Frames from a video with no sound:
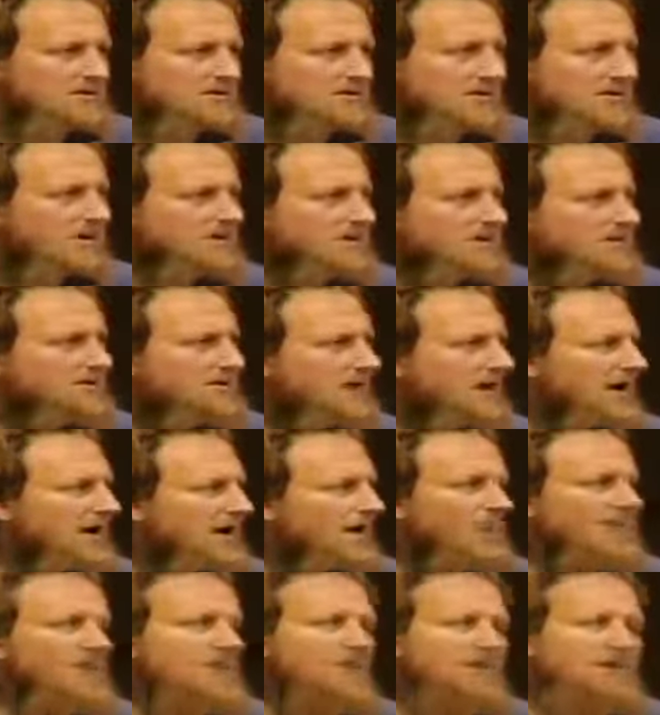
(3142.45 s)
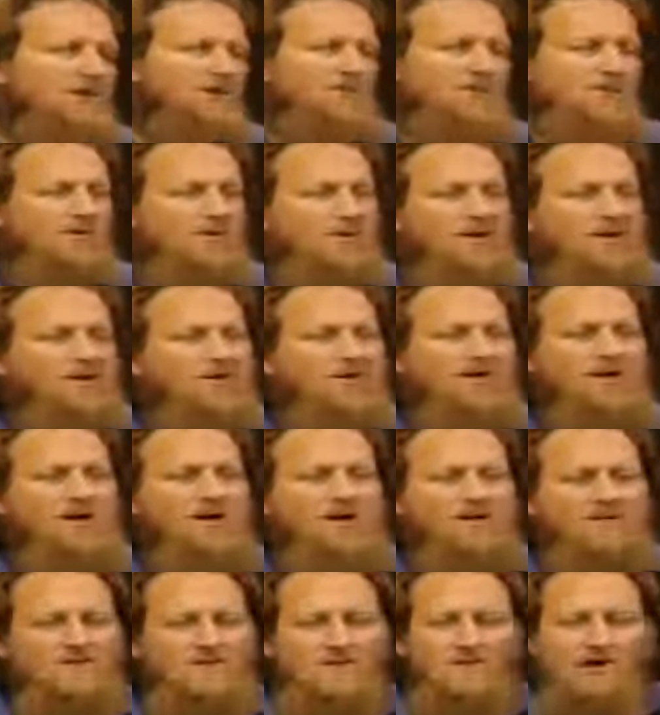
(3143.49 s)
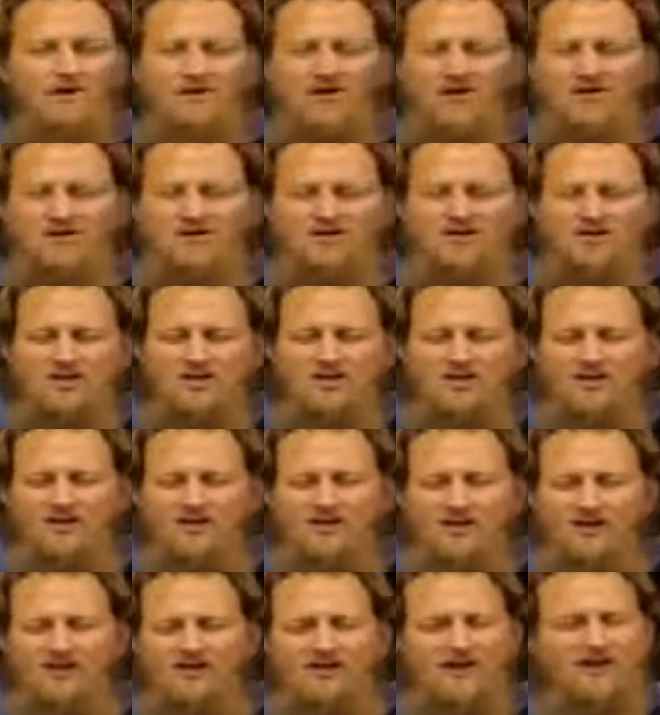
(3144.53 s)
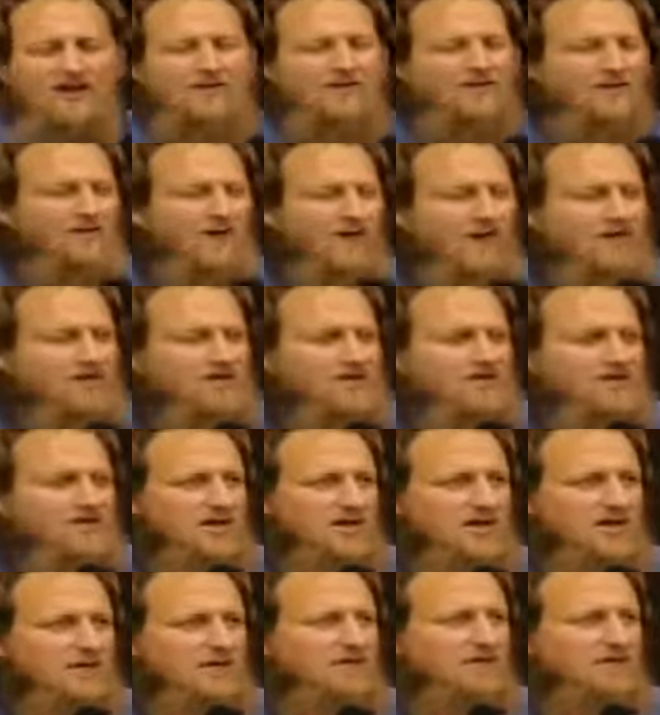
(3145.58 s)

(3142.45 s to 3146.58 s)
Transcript: That we become the people who love for Allah's sake and hate for Allah's sake.